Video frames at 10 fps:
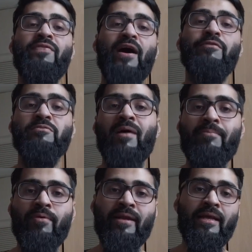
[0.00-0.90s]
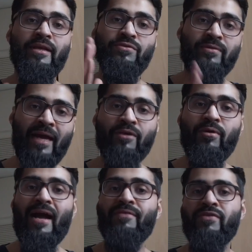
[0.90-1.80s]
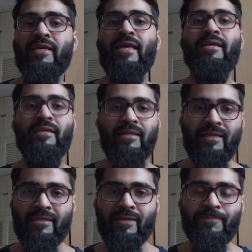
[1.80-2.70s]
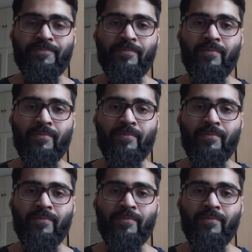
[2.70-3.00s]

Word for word: That was my point. You cannot have your cake and eat it.